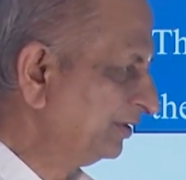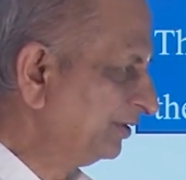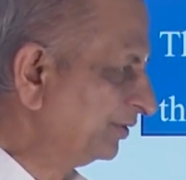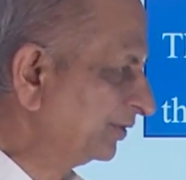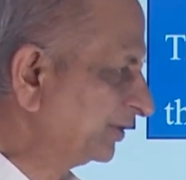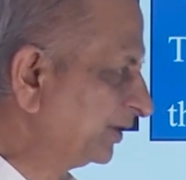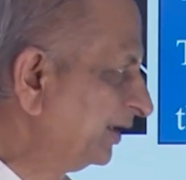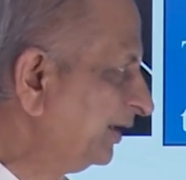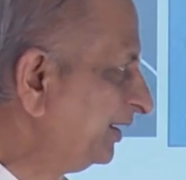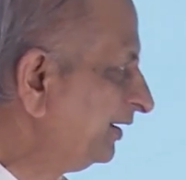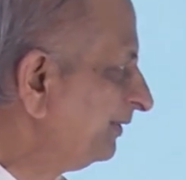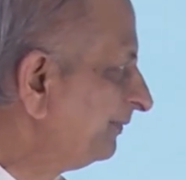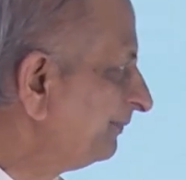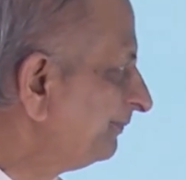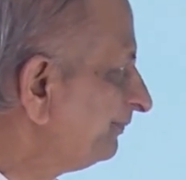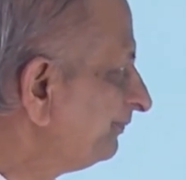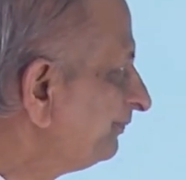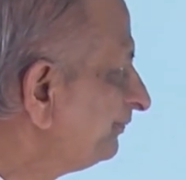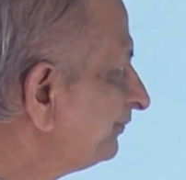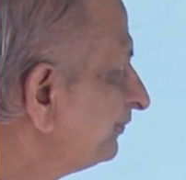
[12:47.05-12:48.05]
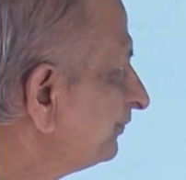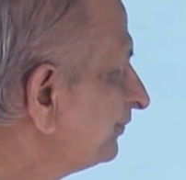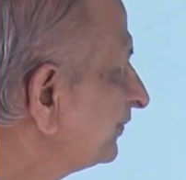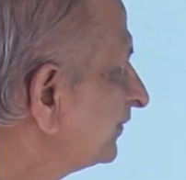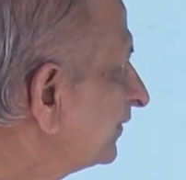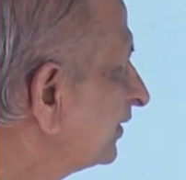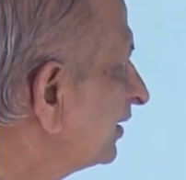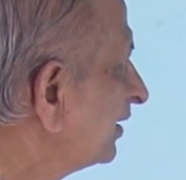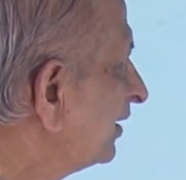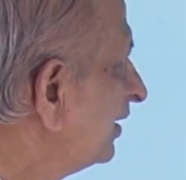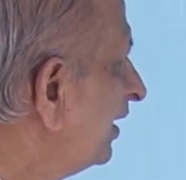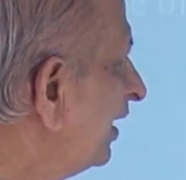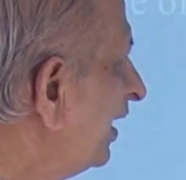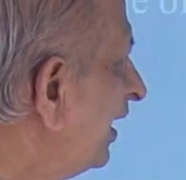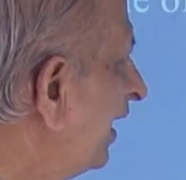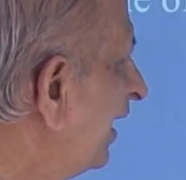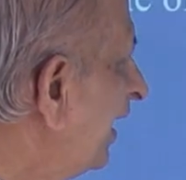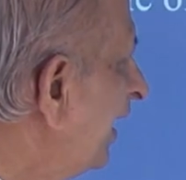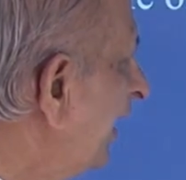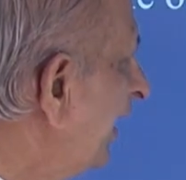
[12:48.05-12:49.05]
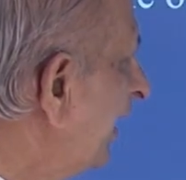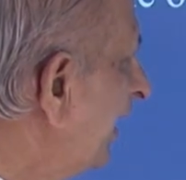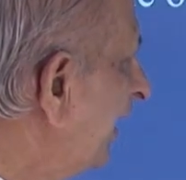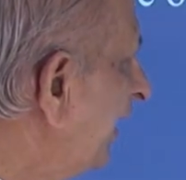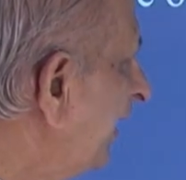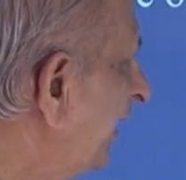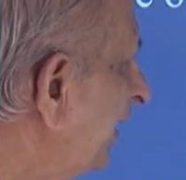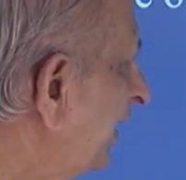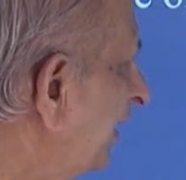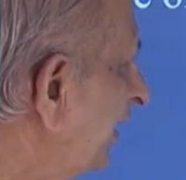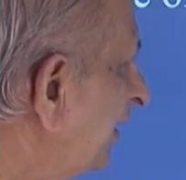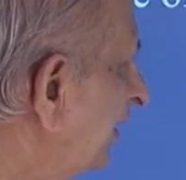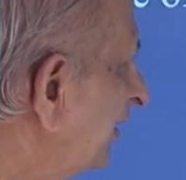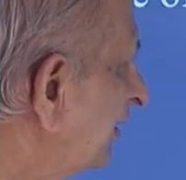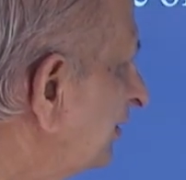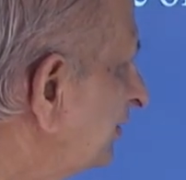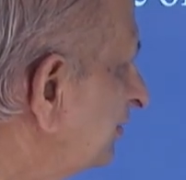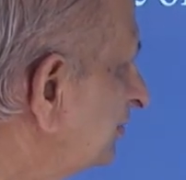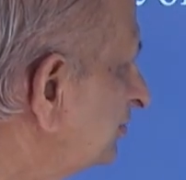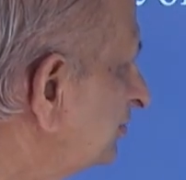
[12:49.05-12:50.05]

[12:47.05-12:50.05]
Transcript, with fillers: Okay. And uh,